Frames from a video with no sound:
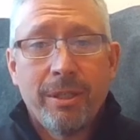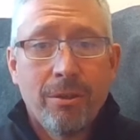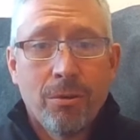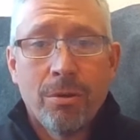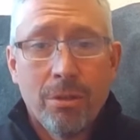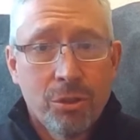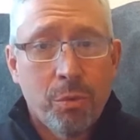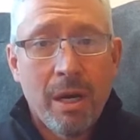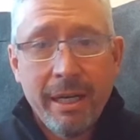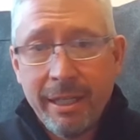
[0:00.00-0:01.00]
or the
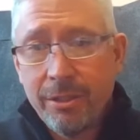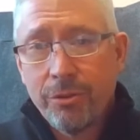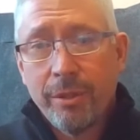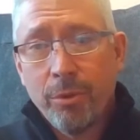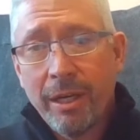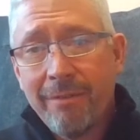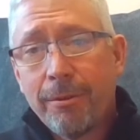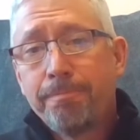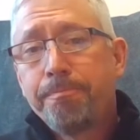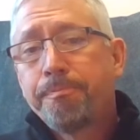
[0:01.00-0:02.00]
swine industry,
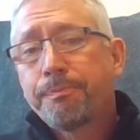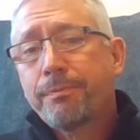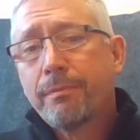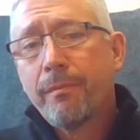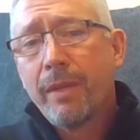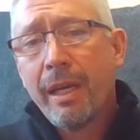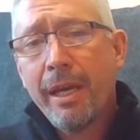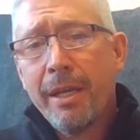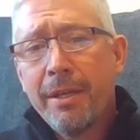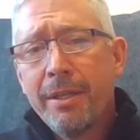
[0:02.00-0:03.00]
whatever.
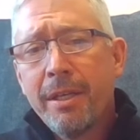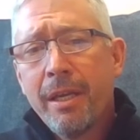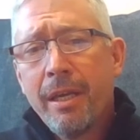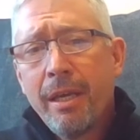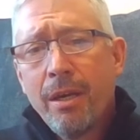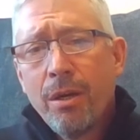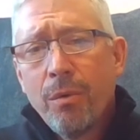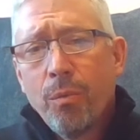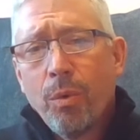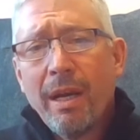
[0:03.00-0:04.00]
And
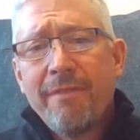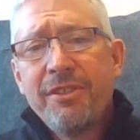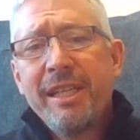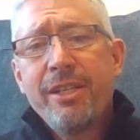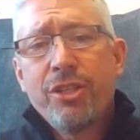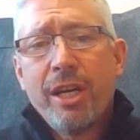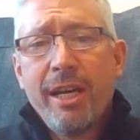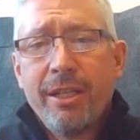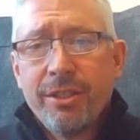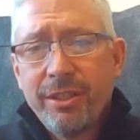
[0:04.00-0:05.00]
what I've seen
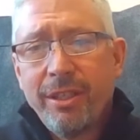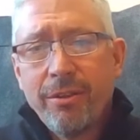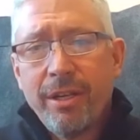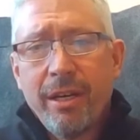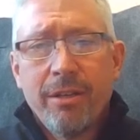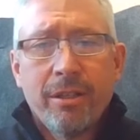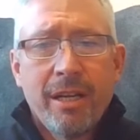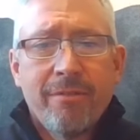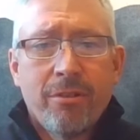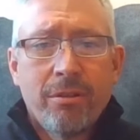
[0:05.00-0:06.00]
change is, the
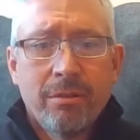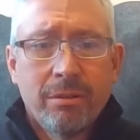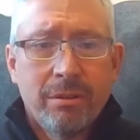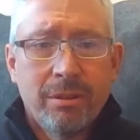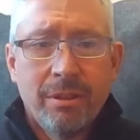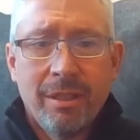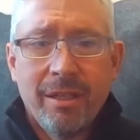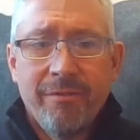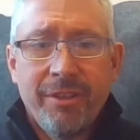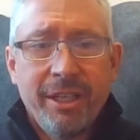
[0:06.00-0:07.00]
undercover
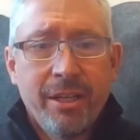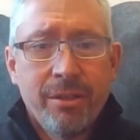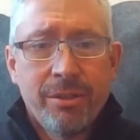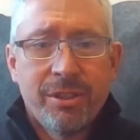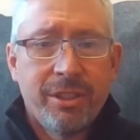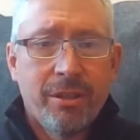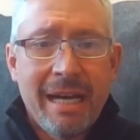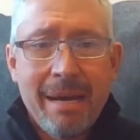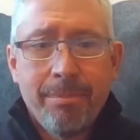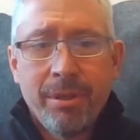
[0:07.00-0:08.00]
videos still
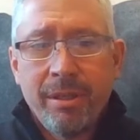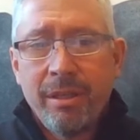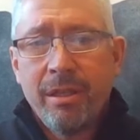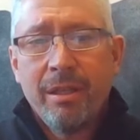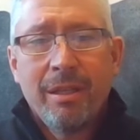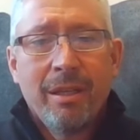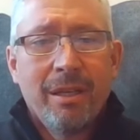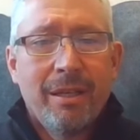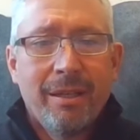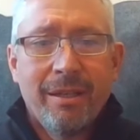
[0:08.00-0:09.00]
happen,
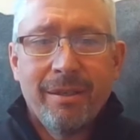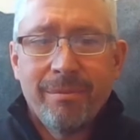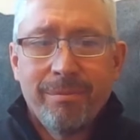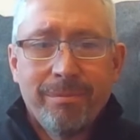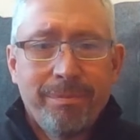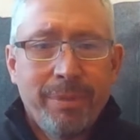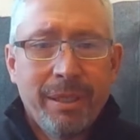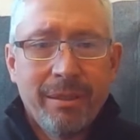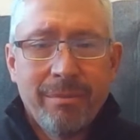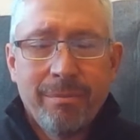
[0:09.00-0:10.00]
um,
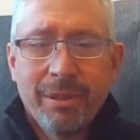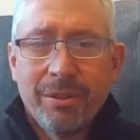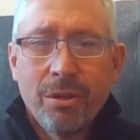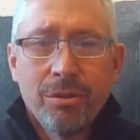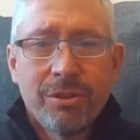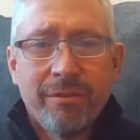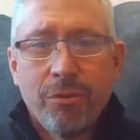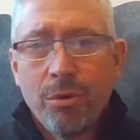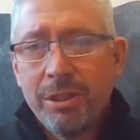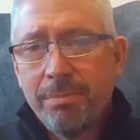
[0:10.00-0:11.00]
but those have
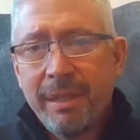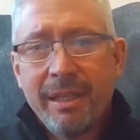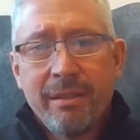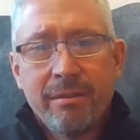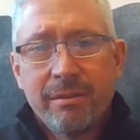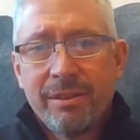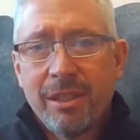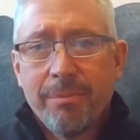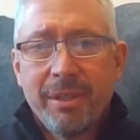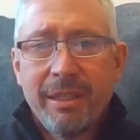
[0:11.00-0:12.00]
always been
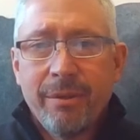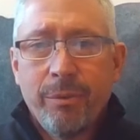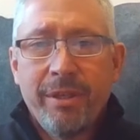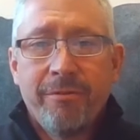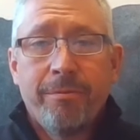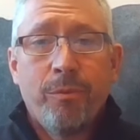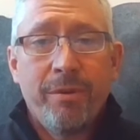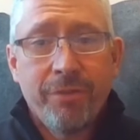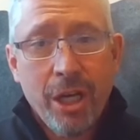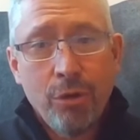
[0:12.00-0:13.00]
something that
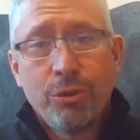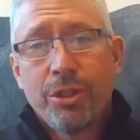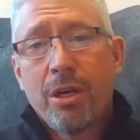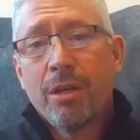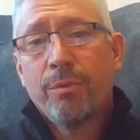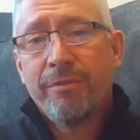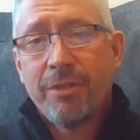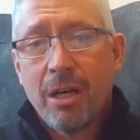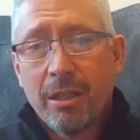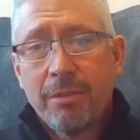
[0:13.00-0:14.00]
we've coached on. We've
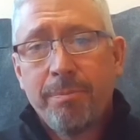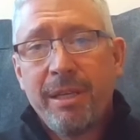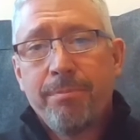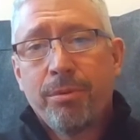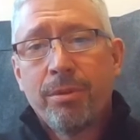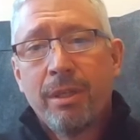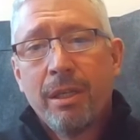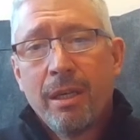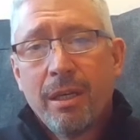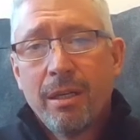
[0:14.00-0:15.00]
talked to people.
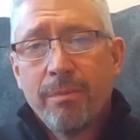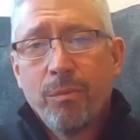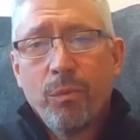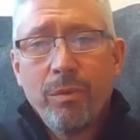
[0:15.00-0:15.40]
Um,